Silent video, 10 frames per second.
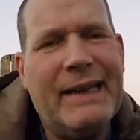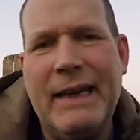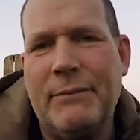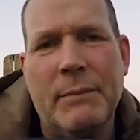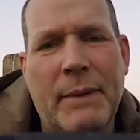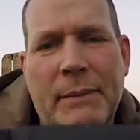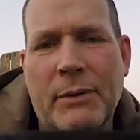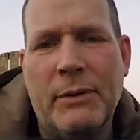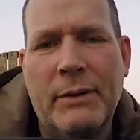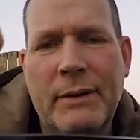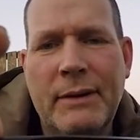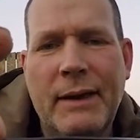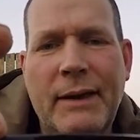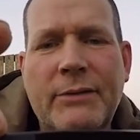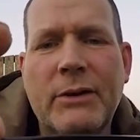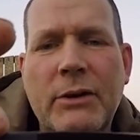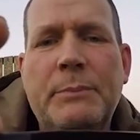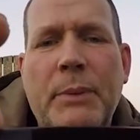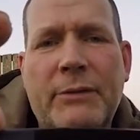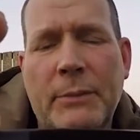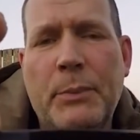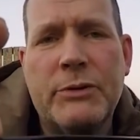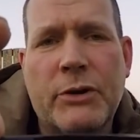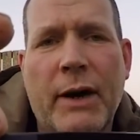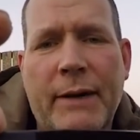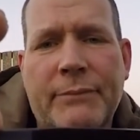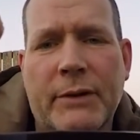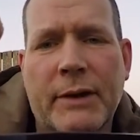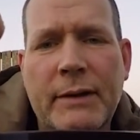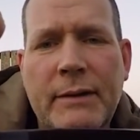can't remember. It's a bushcrafter.